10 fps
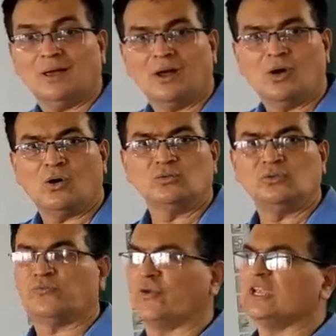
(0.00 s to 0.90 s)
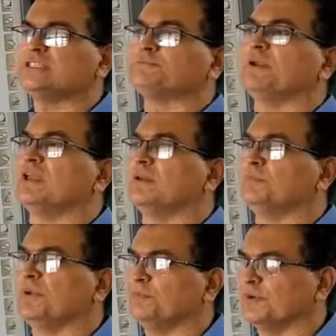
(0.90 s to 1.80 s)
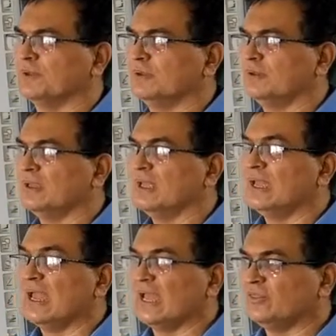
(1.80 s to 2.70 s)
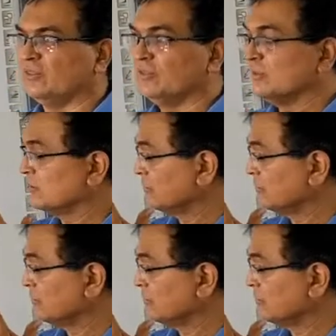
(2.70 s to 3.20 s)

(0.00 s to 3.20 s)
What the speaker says: on French-speaking people, and